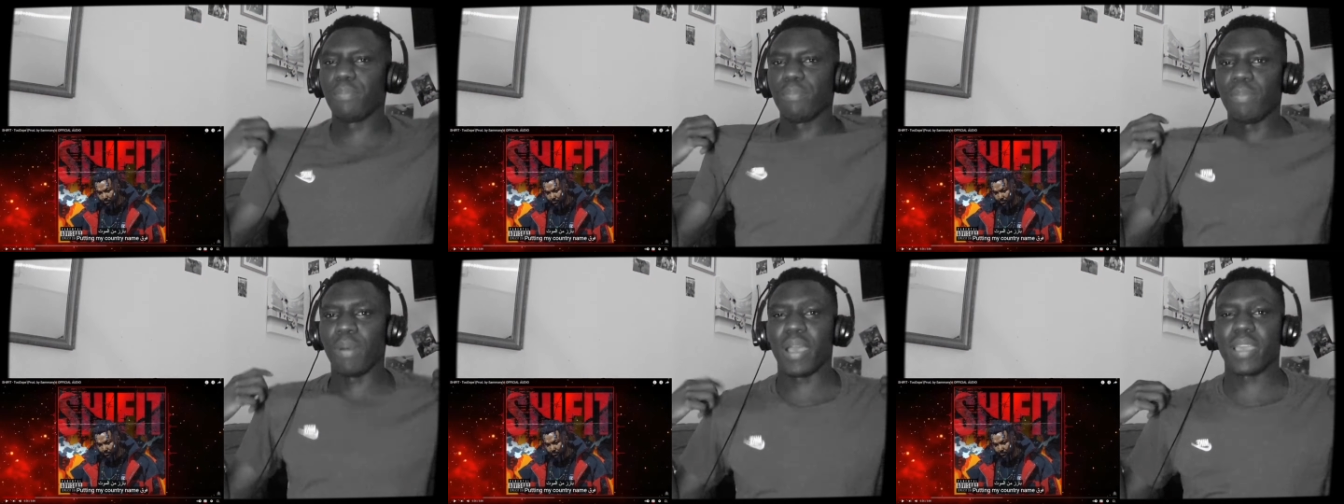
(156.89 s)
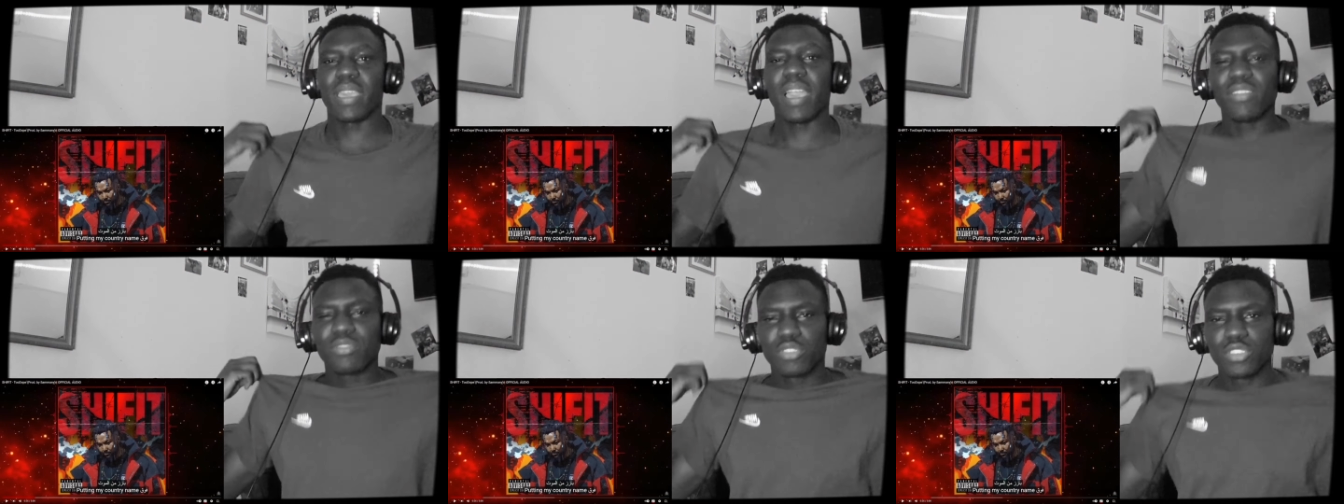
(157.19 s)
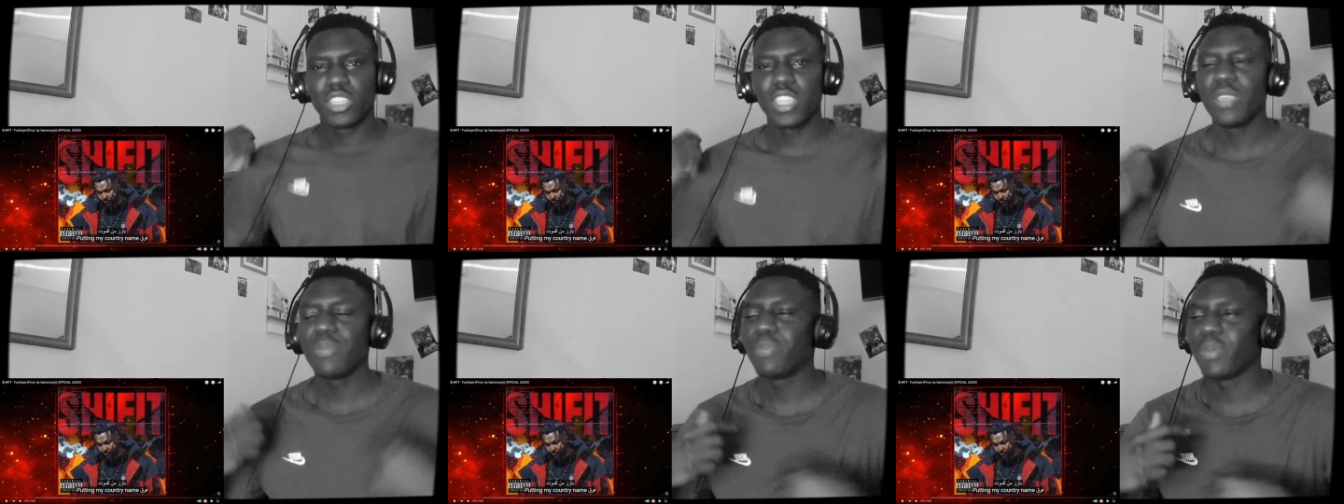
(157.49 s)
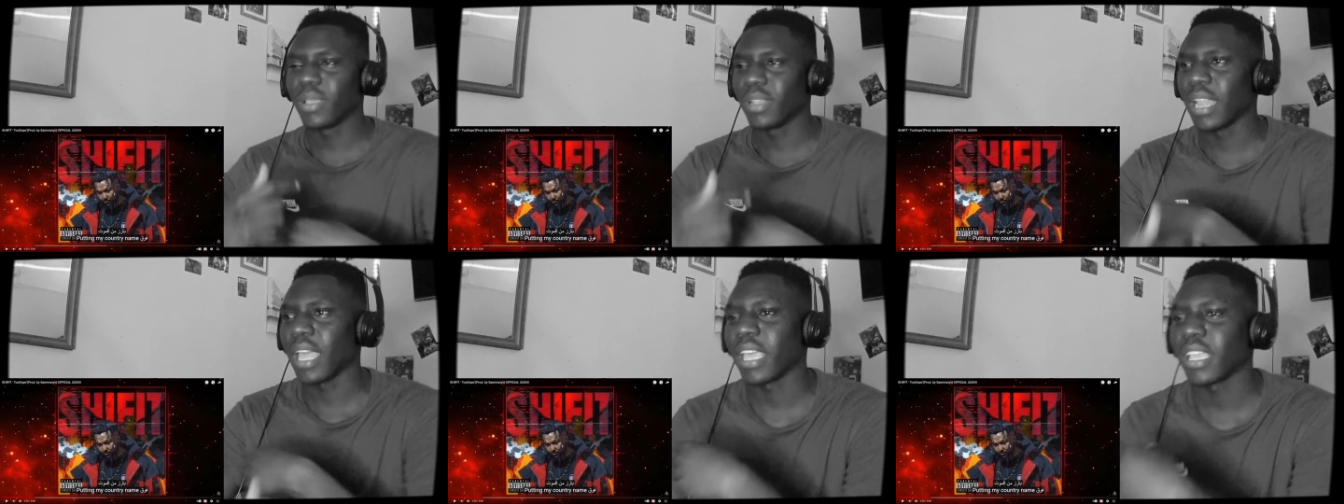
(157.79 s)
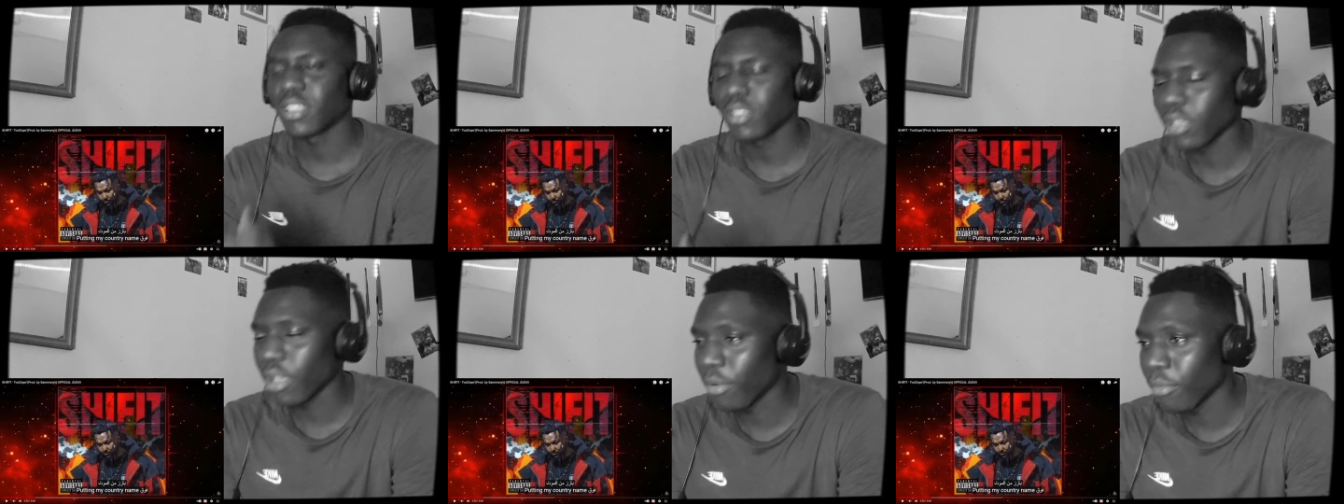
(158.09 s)
But you have to deep it,
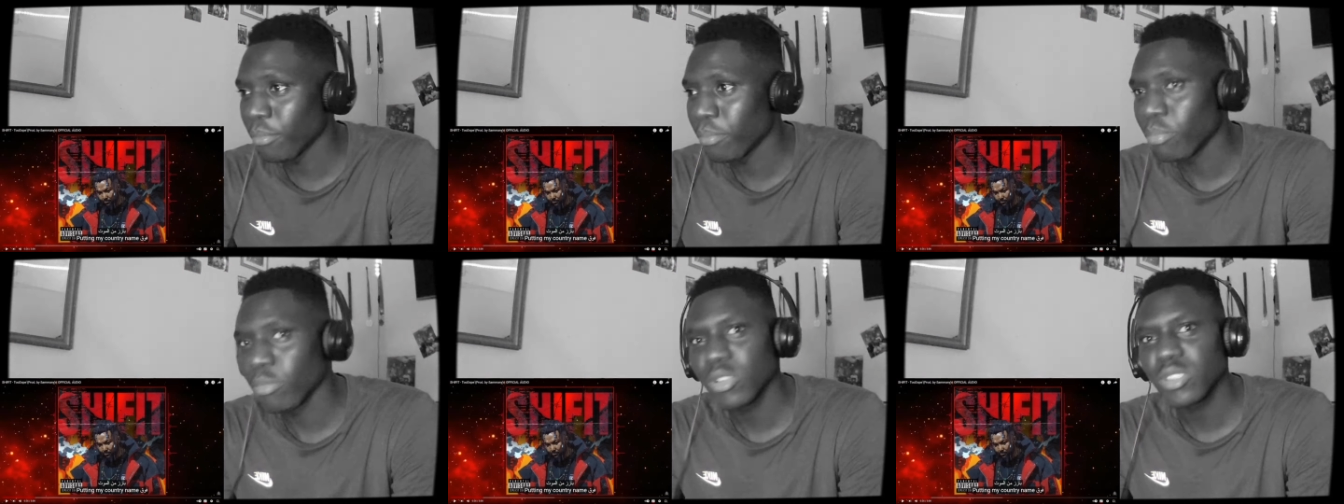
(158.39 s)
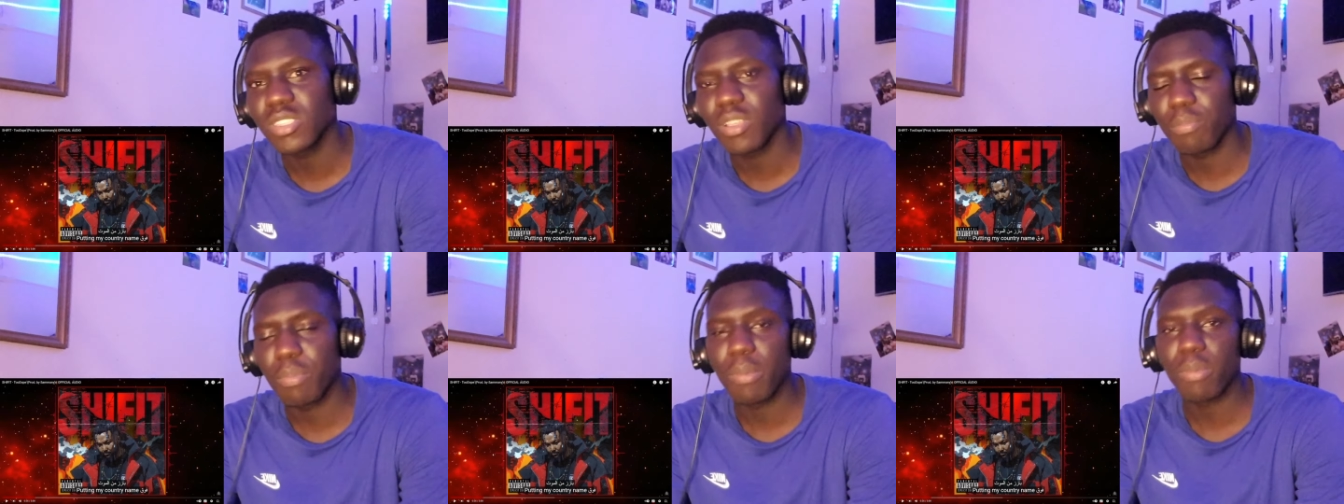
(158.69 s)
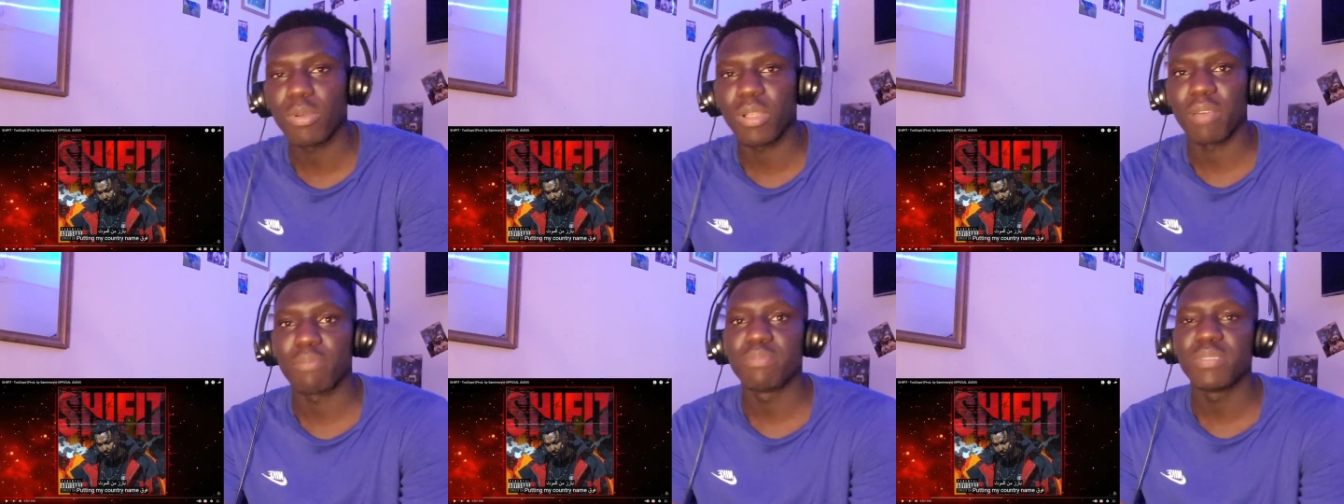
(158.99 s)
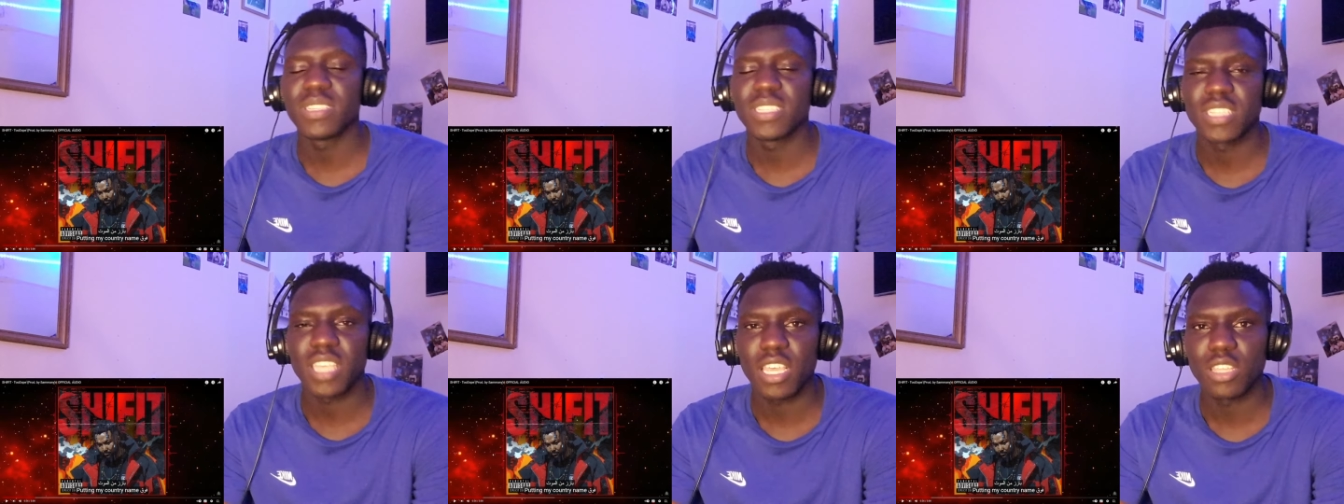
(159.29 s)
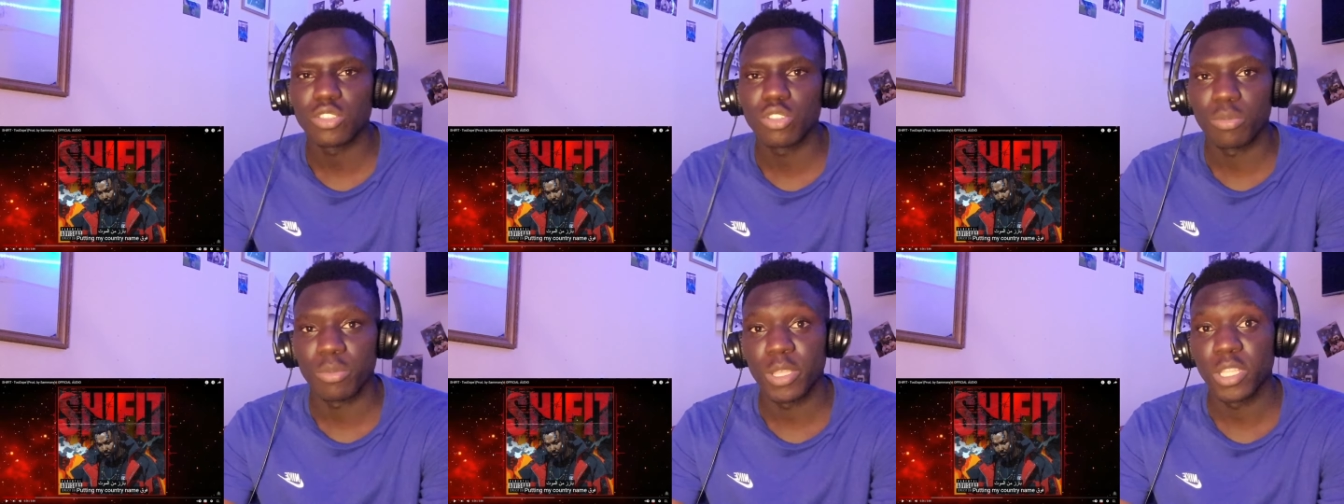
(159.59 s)
like most of the people have been
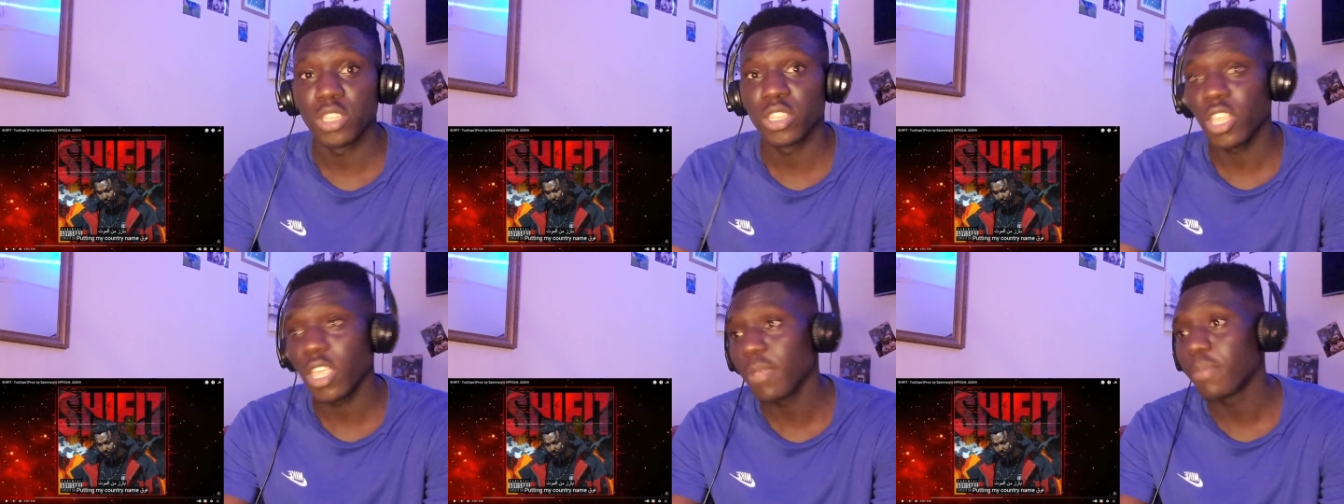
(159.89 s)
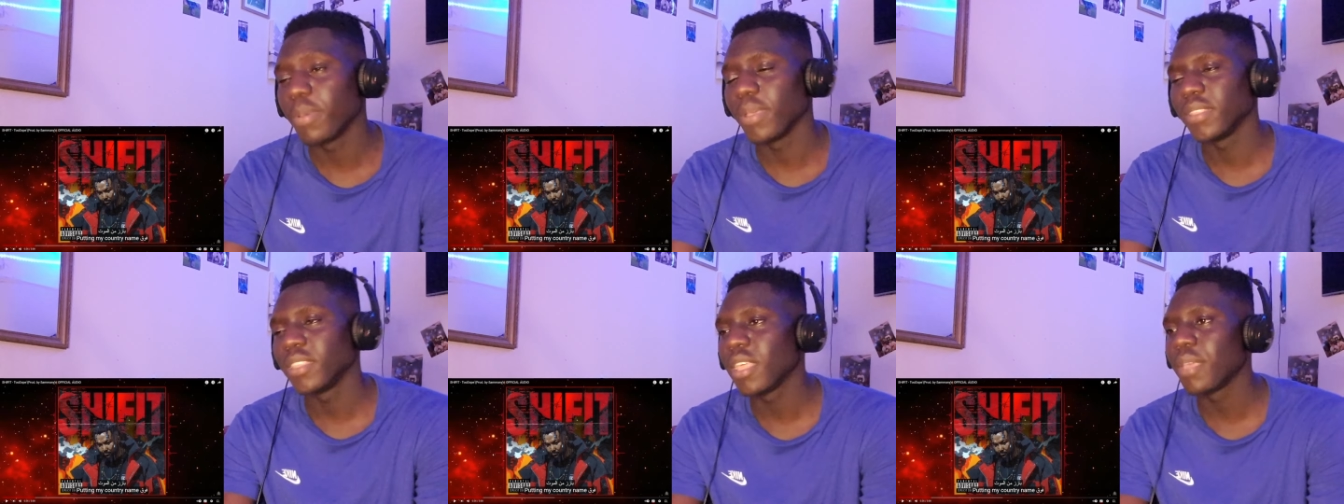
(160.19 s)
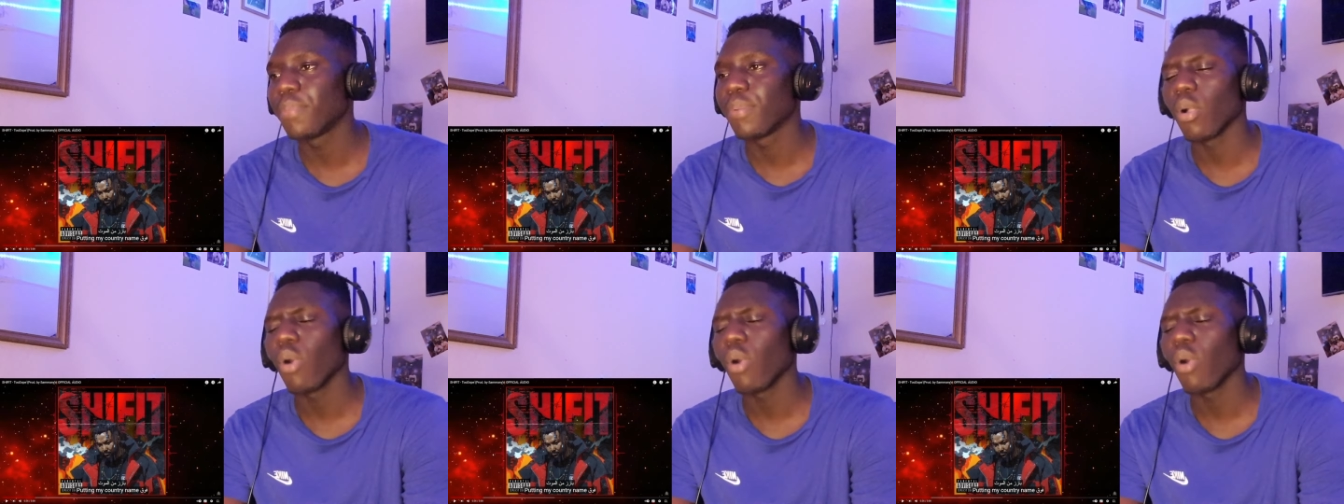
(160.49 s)
saying to me, deep it.